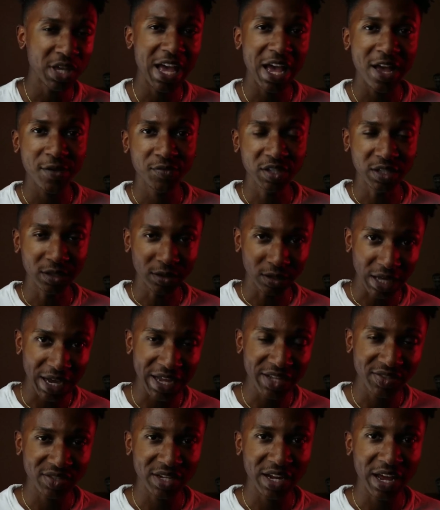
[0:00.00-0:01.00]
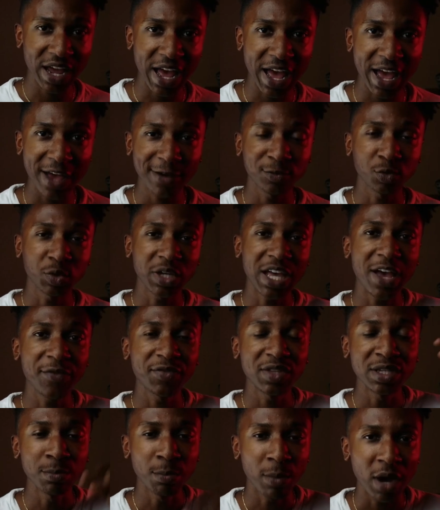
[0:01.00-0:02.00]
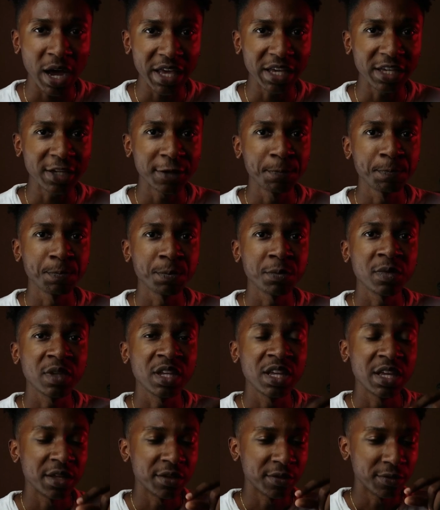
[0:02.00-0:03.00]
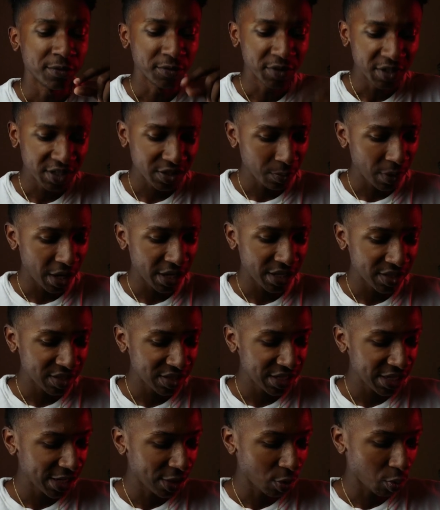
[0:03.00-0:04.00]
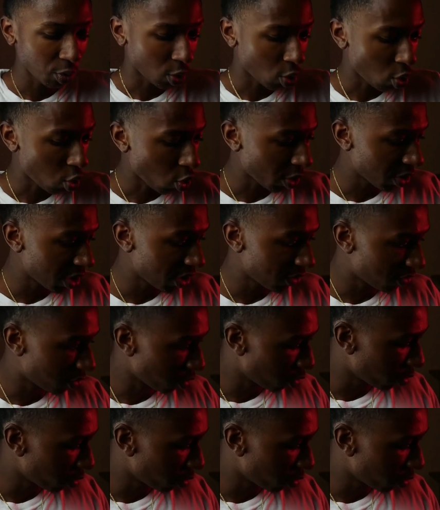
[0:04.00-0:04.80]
we have the lights that I have, we have the mic. This mic is getting recorded